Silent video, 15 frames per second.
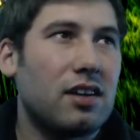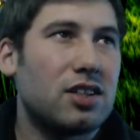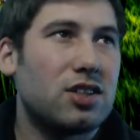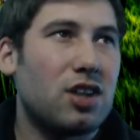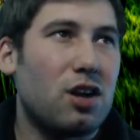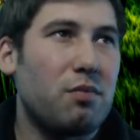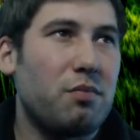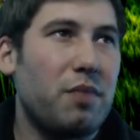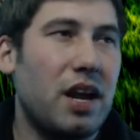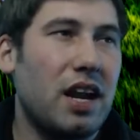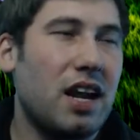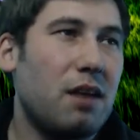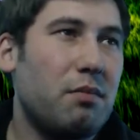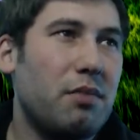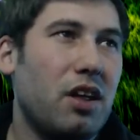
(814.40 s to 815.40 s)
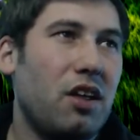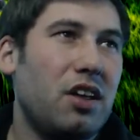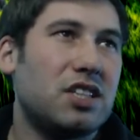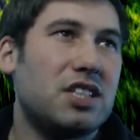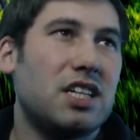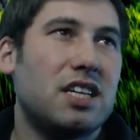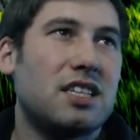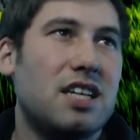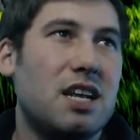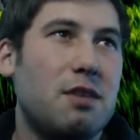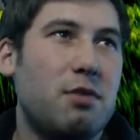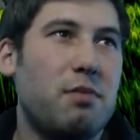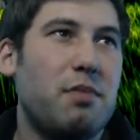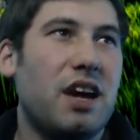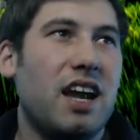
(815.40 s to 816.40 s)
start beating on buildings she doesn't need to
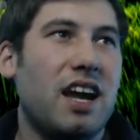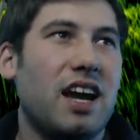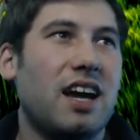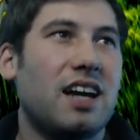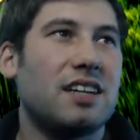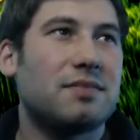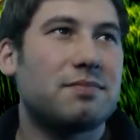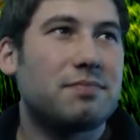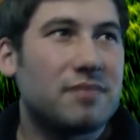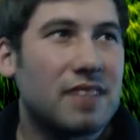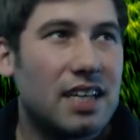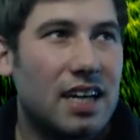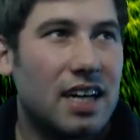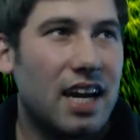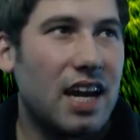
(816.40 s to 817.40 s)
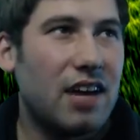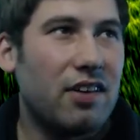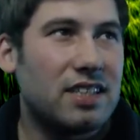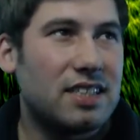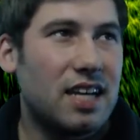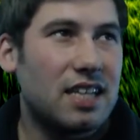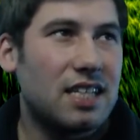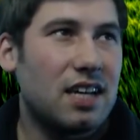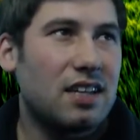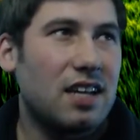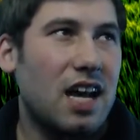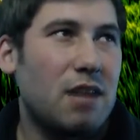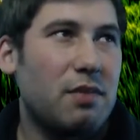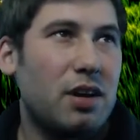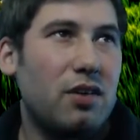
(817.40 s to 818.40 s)
be beating on. Anyways, takes out the
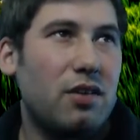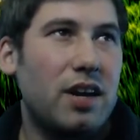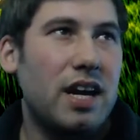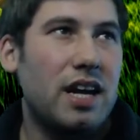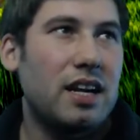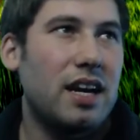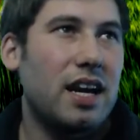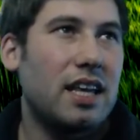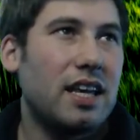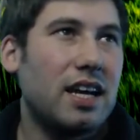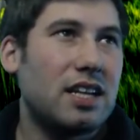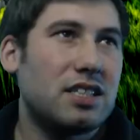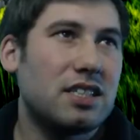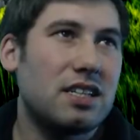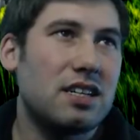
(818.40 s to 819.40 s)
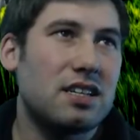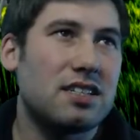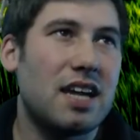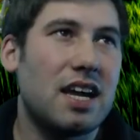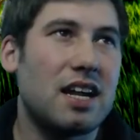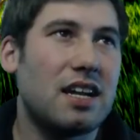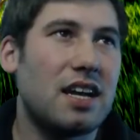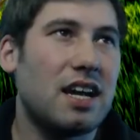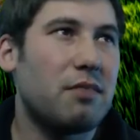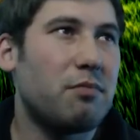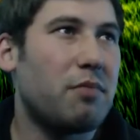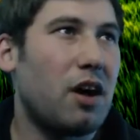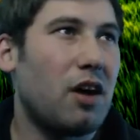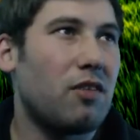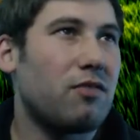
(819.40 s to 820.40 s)
enemy queen, and then it's going to send in
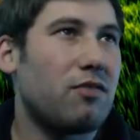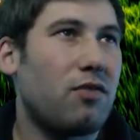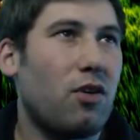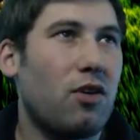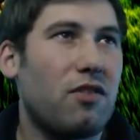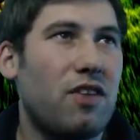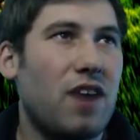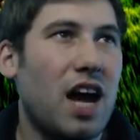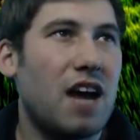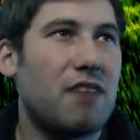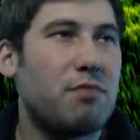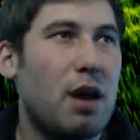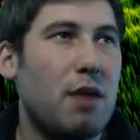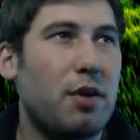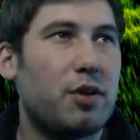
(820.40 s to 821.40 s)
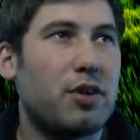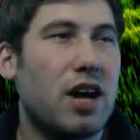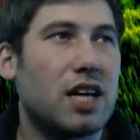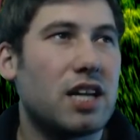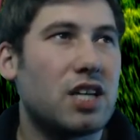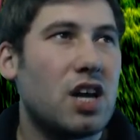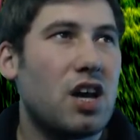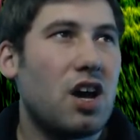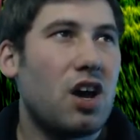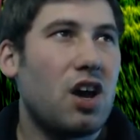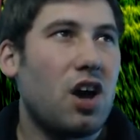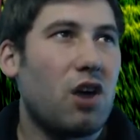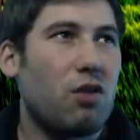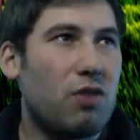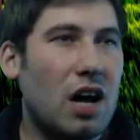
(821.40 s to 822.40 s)
about 4 or 5 baby drags
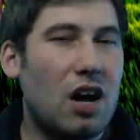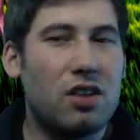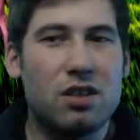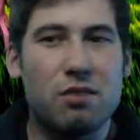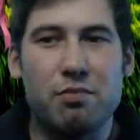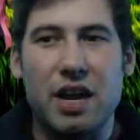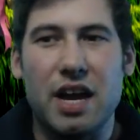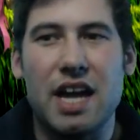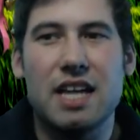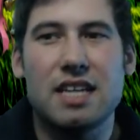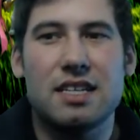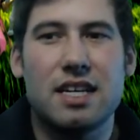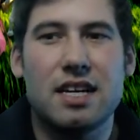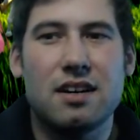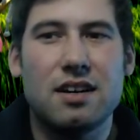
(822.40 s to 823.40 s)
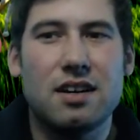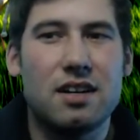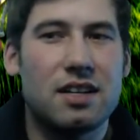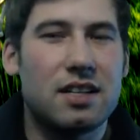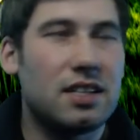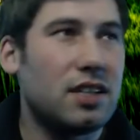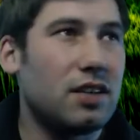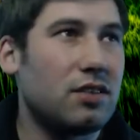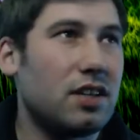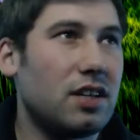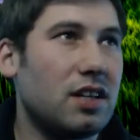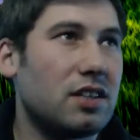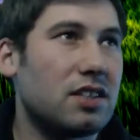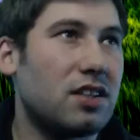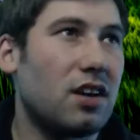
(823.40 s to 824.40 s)
around the base here
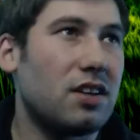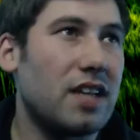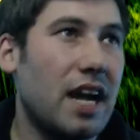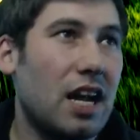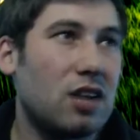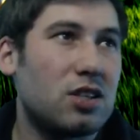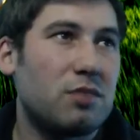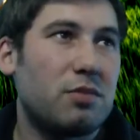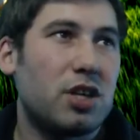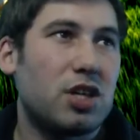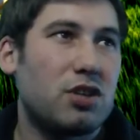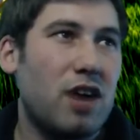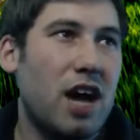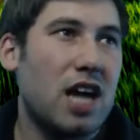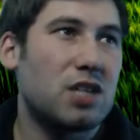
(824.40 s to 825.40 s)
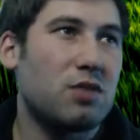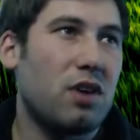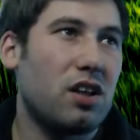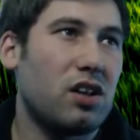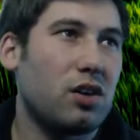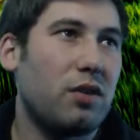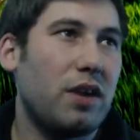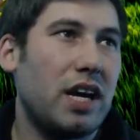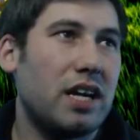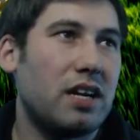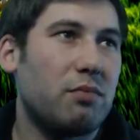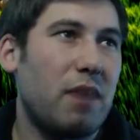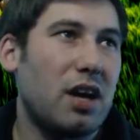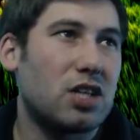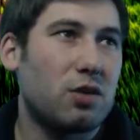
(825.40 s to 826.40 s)
to start taking out some of the trash while the queen
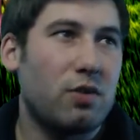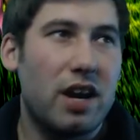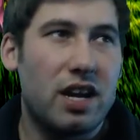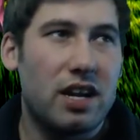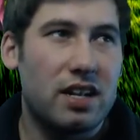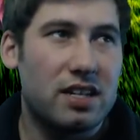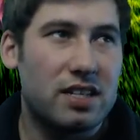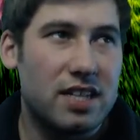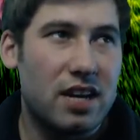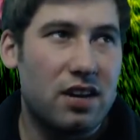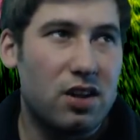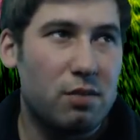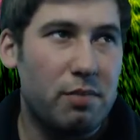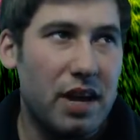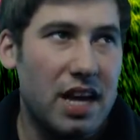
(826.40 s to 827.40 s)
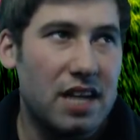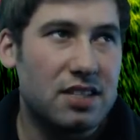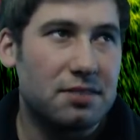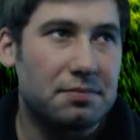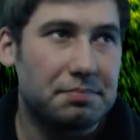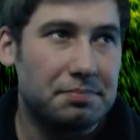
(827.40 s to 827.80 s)
makes her way into the center of the base.